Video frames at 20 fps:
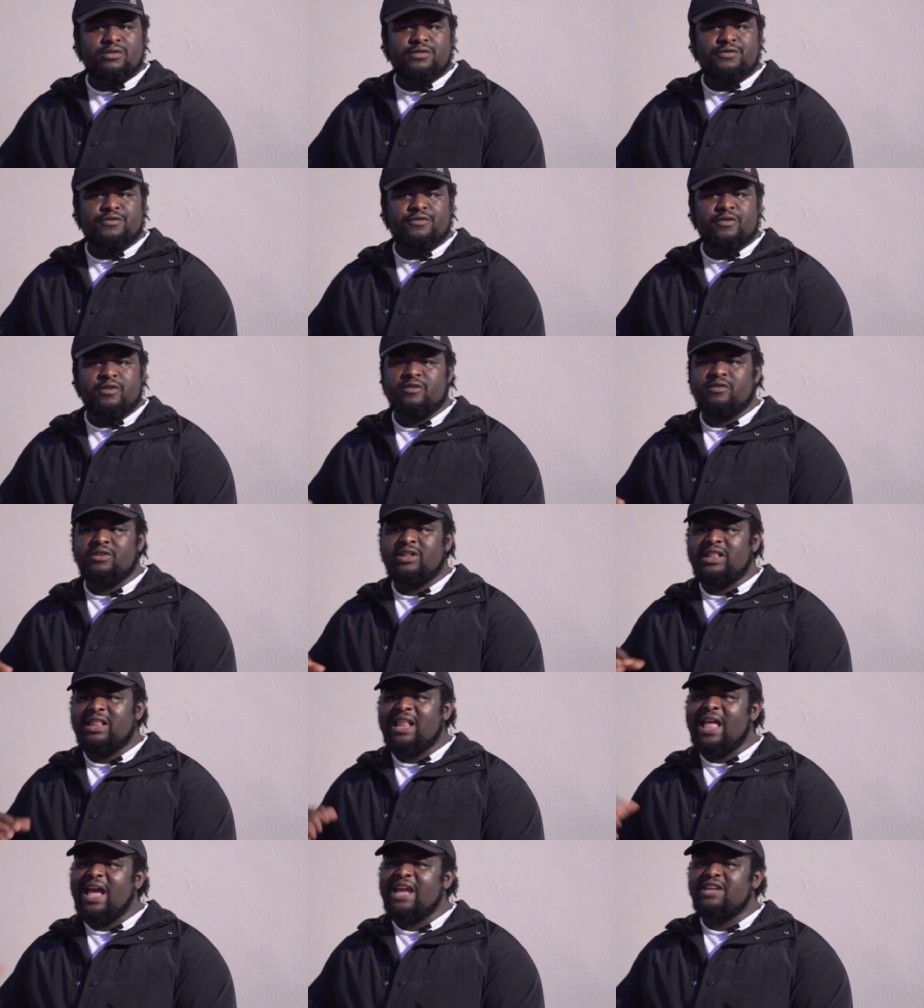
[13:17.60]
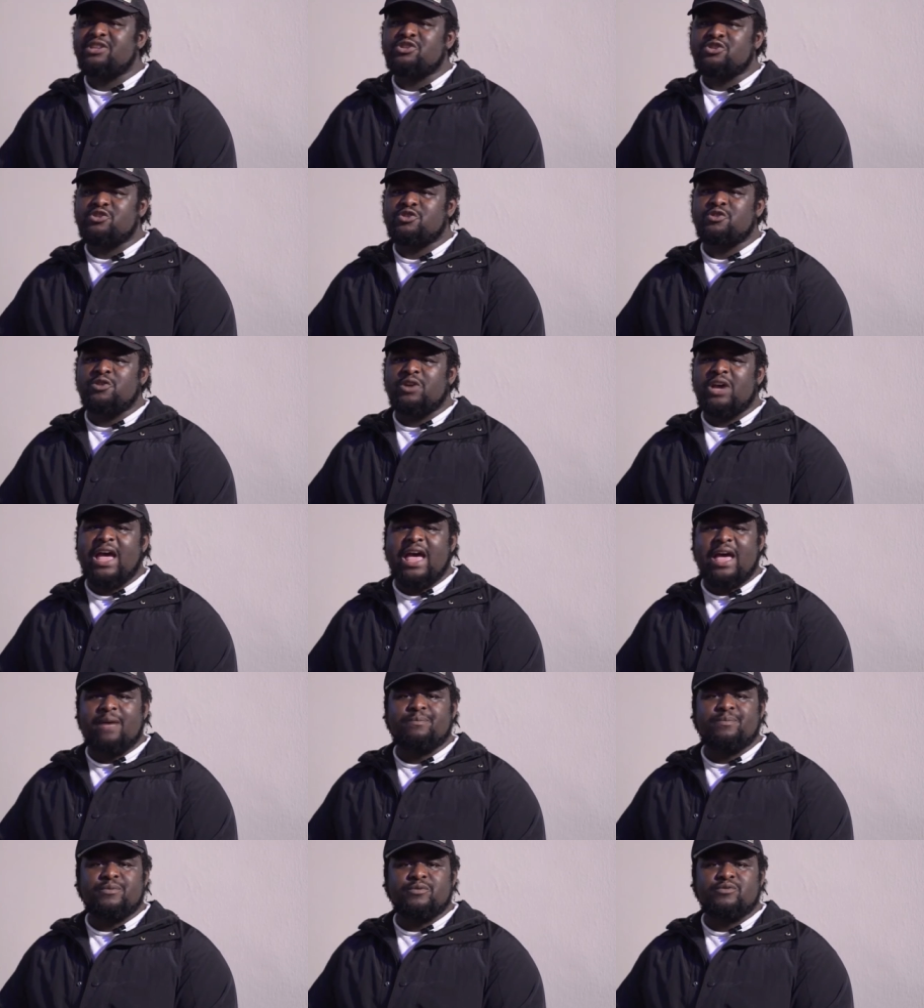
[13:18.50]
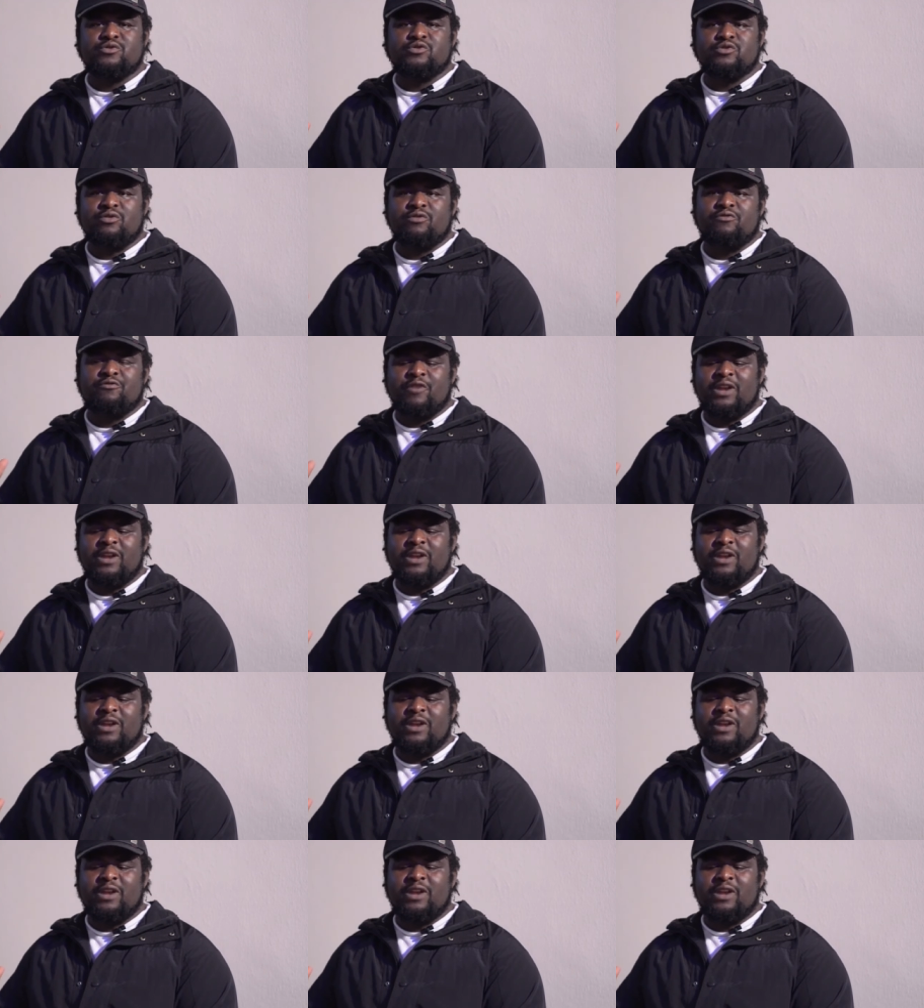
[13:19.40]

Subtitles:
For light to happen,